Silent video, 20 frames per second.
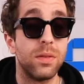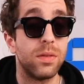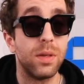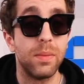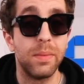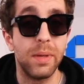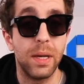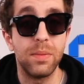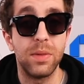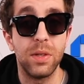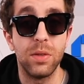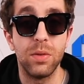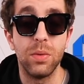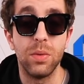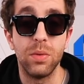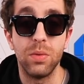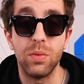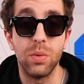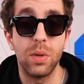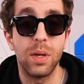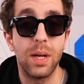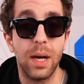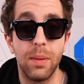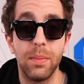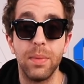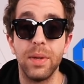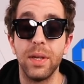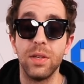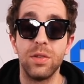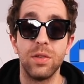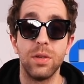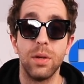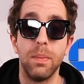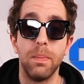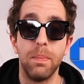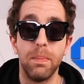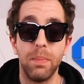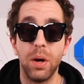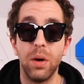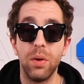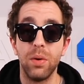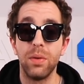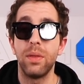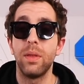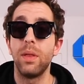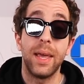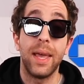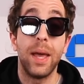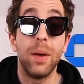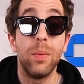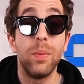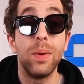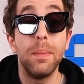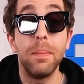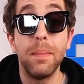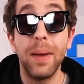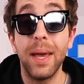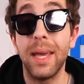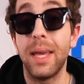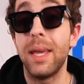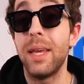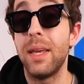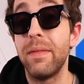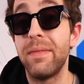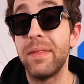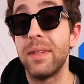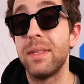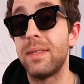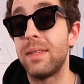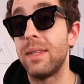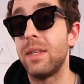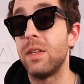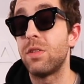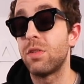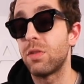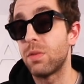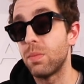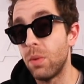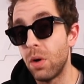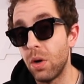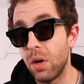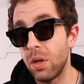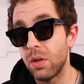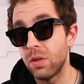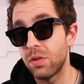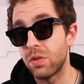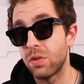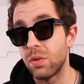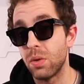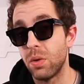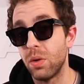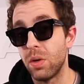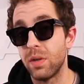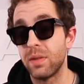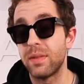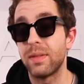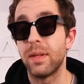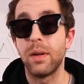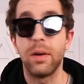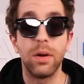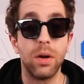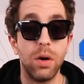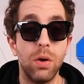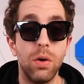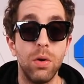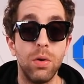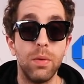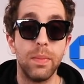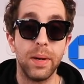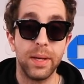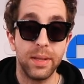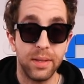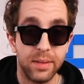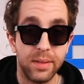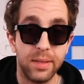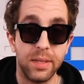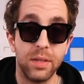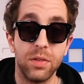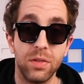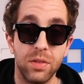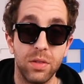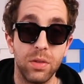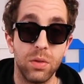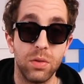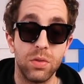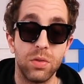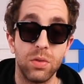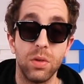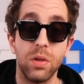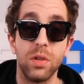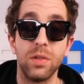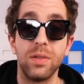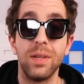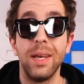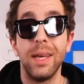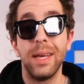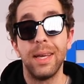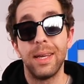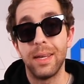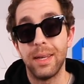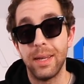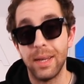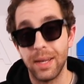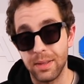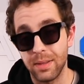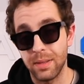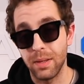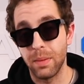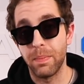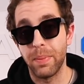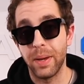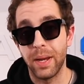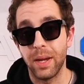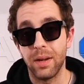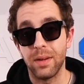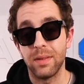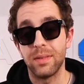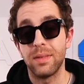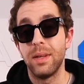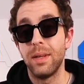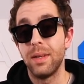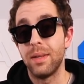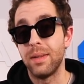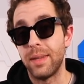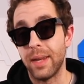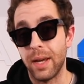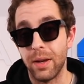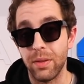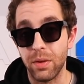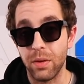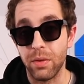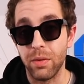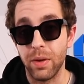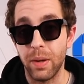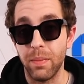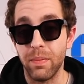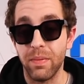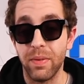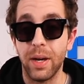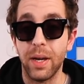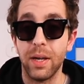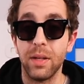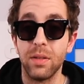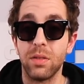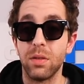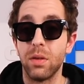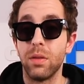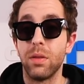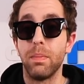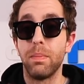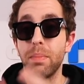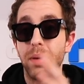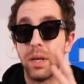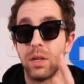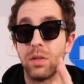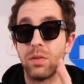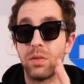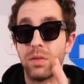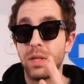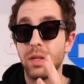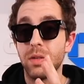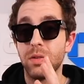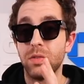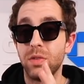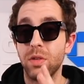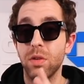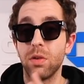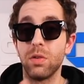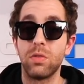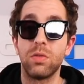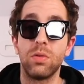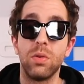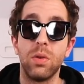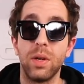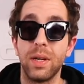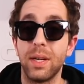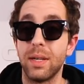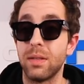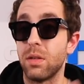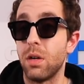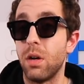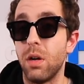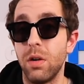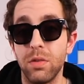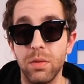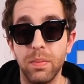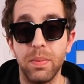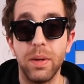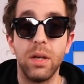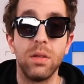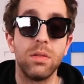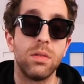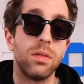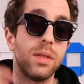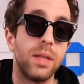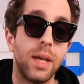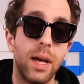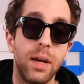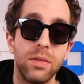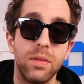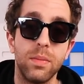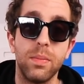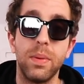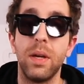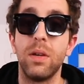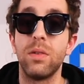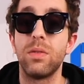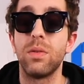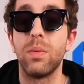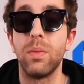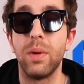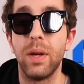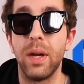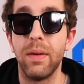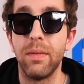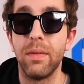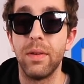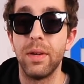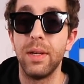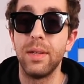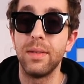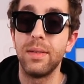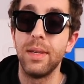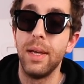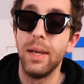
sometimes they do a dual combination of both. And we may even see smaller stores that are owned by these tier 0 stores get some pairs down the grapevine. So the big tier 0 store gets 100 pairs or 1,000 pairs or whatever it is.